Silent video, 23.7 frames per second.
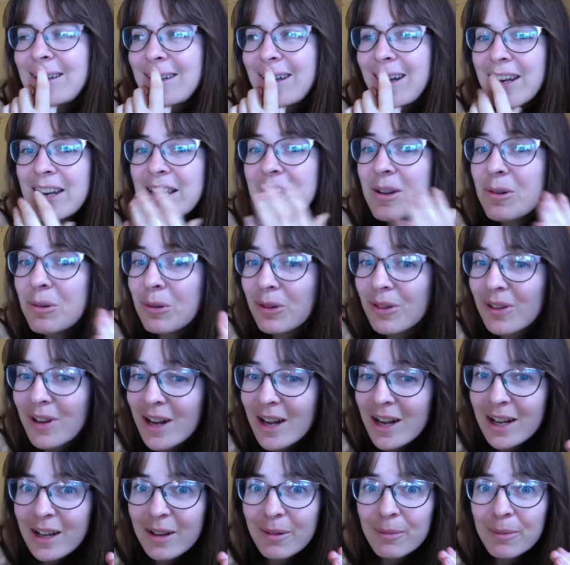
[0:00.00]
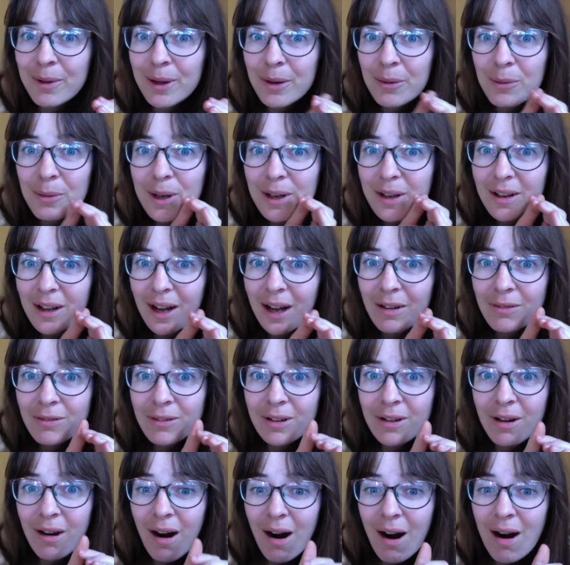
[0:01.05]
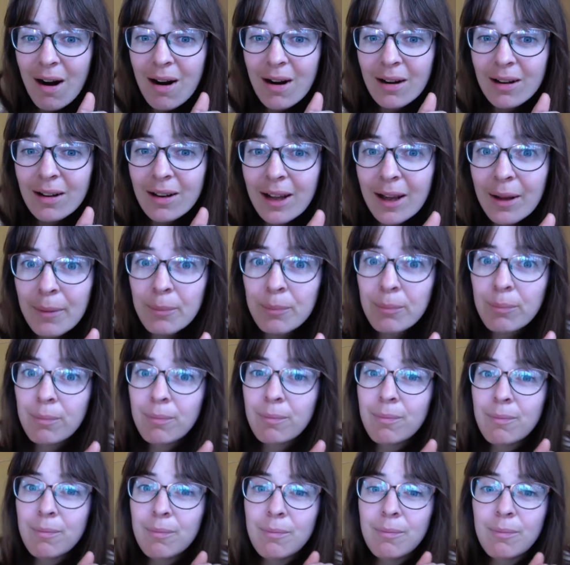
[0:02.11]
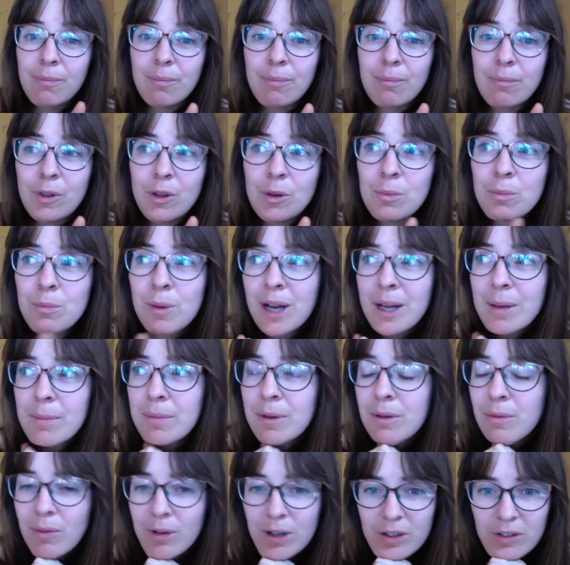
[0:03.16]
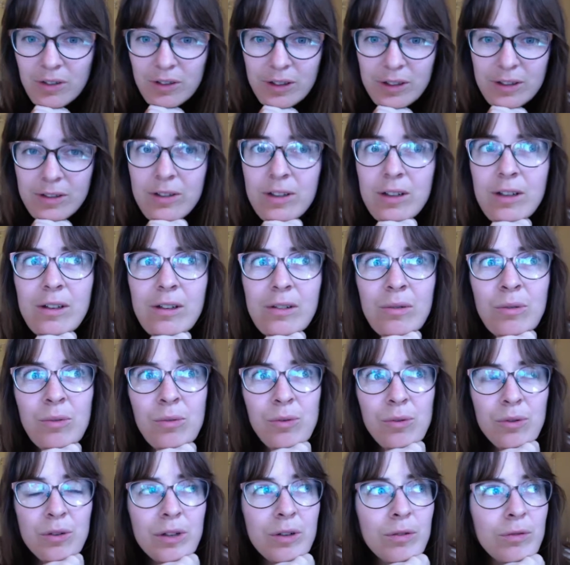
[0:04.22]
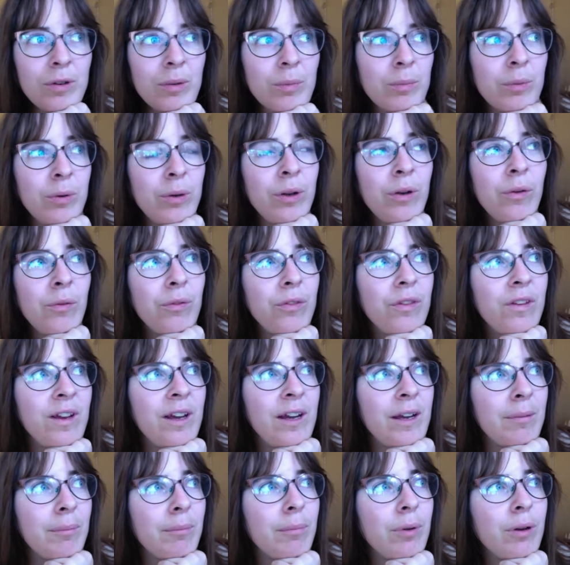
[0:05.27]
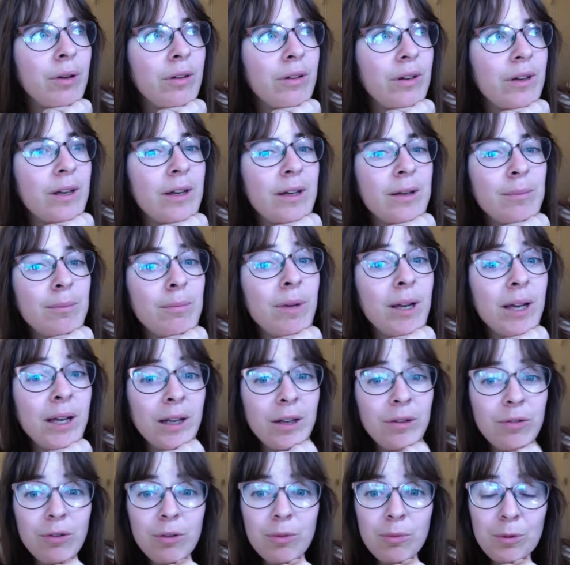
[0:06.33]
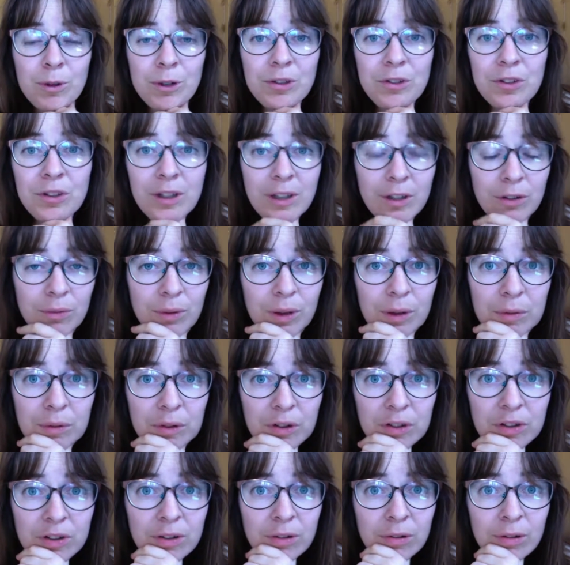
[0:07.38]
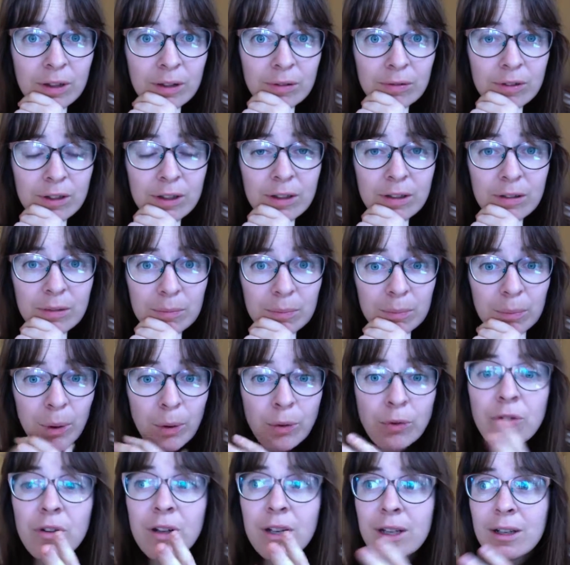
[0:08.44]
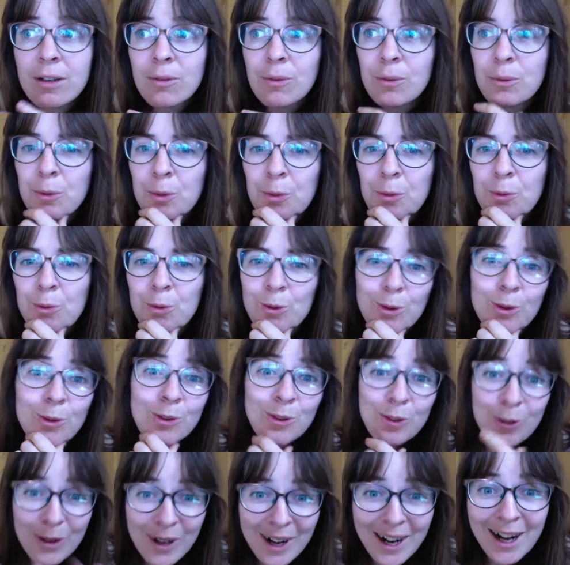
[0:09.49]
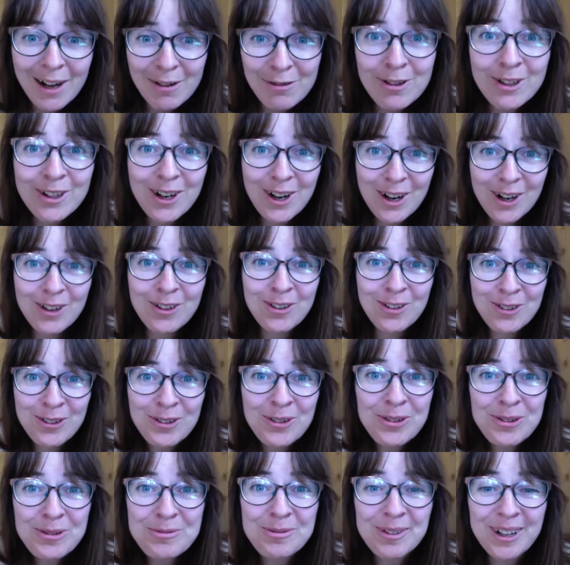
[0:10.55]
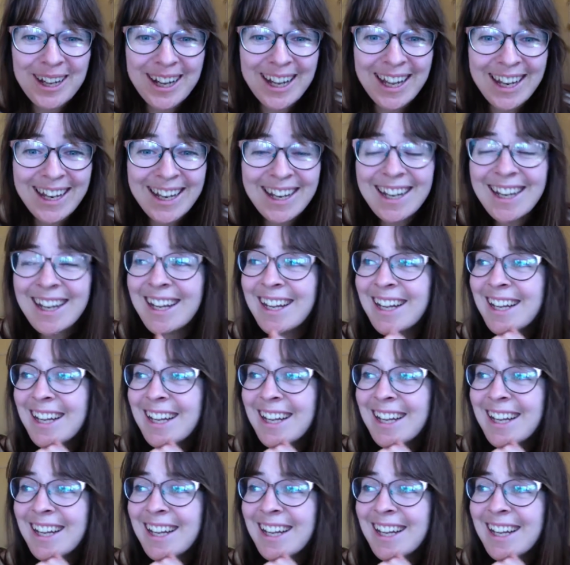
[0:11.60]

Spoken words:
a new time, and we're the avant-garde. And you might be watching this at a whole different point of time, but man, if you're watching this while we're still living mostly in the old world, you're avant-garde too, man.